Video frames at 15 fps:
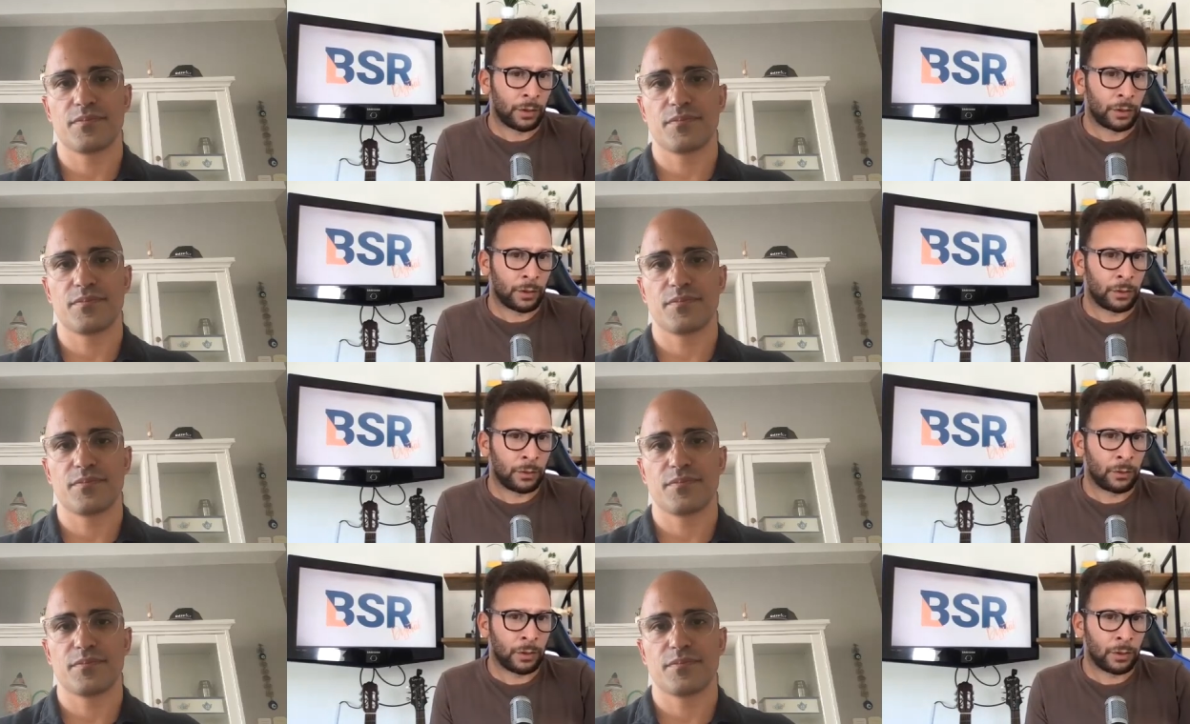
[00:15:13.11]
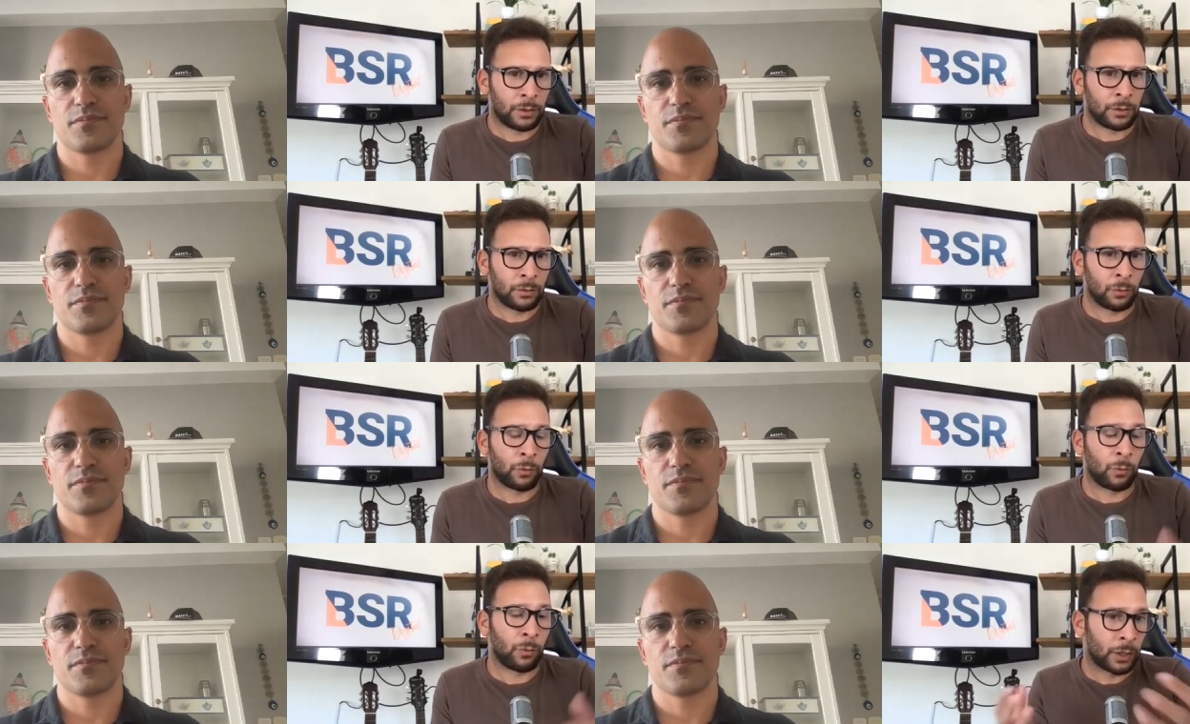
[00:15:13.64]
Speaker 1: listening to
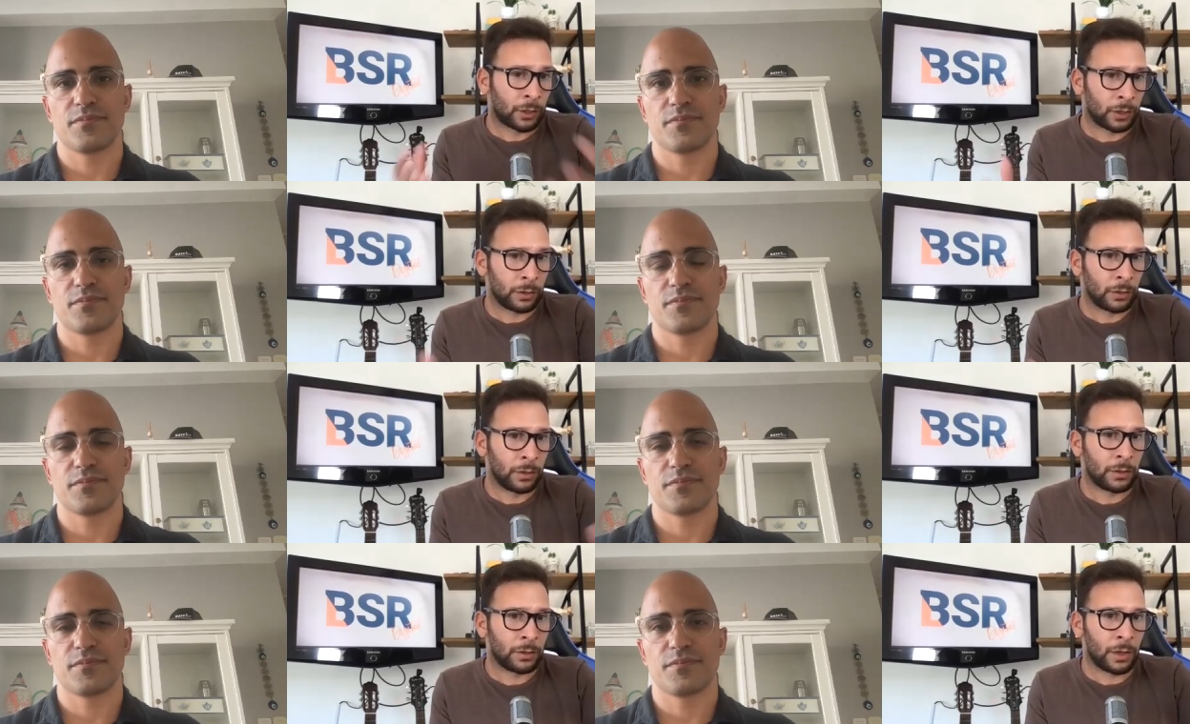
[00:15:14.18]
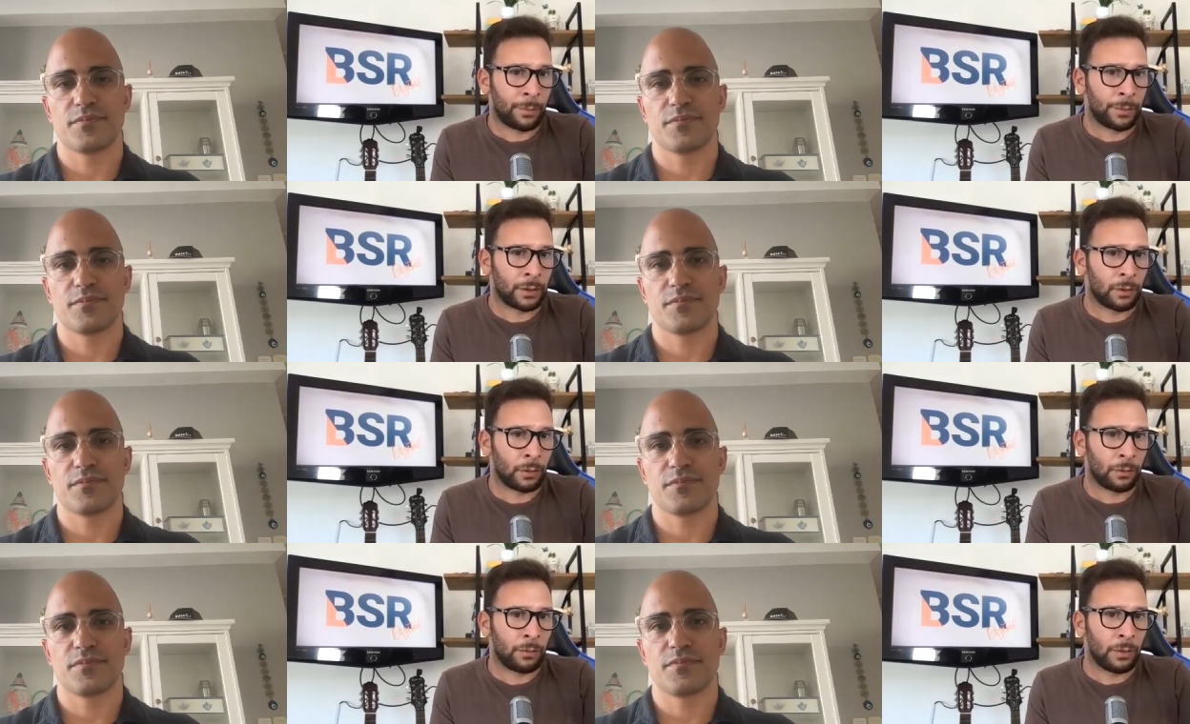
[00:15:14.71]
this or watching this
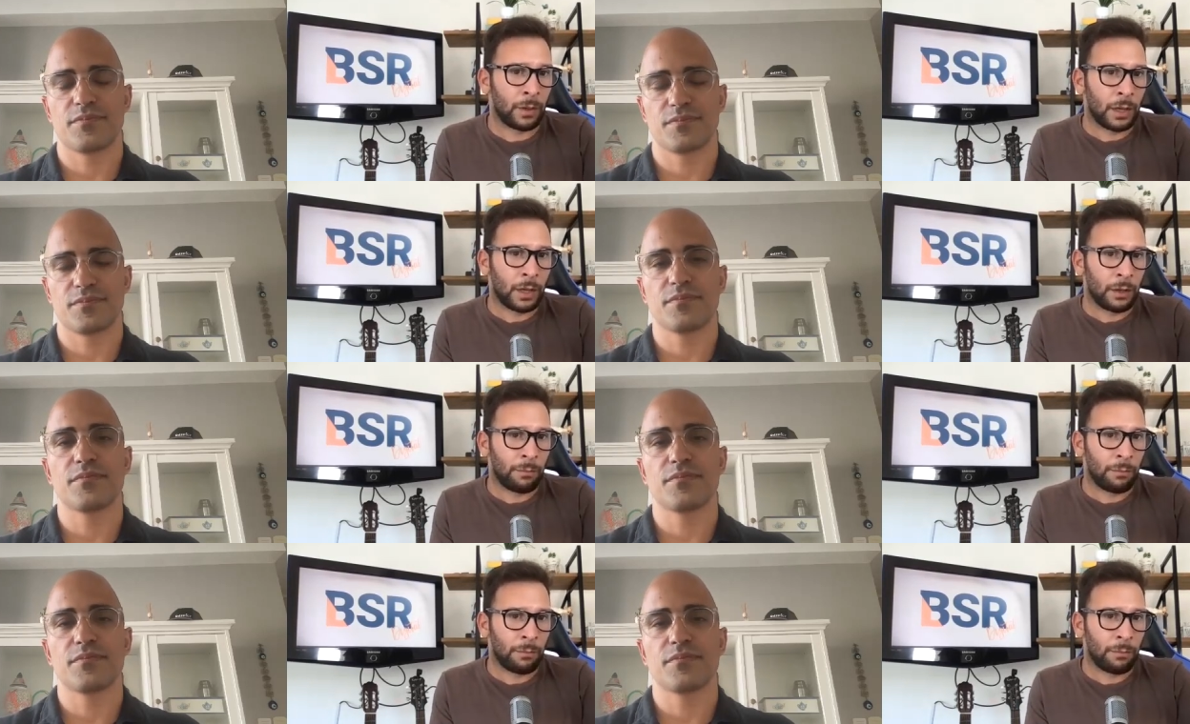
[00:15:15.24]
episode